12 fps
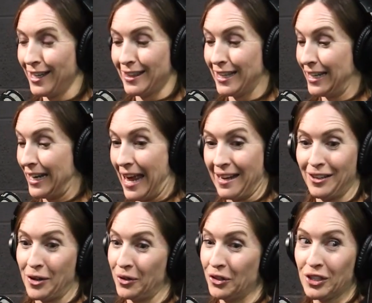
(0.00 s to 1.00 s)
that,
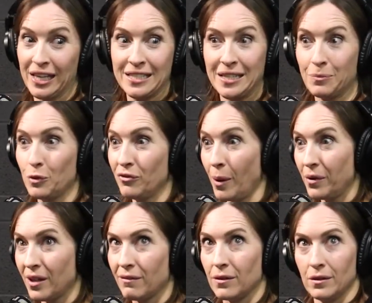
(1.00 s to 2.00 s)
your kid didn't move up a
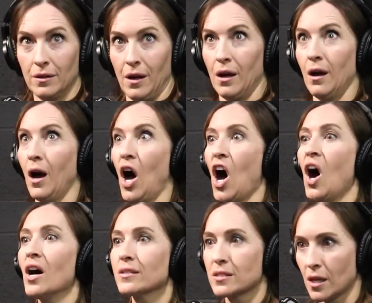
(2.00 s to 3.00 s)
level.
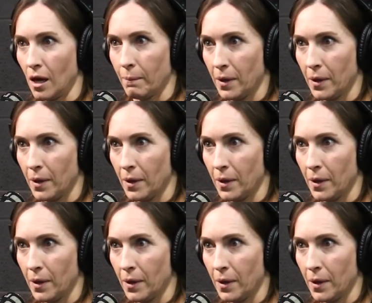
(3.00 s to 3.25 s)
Awesome.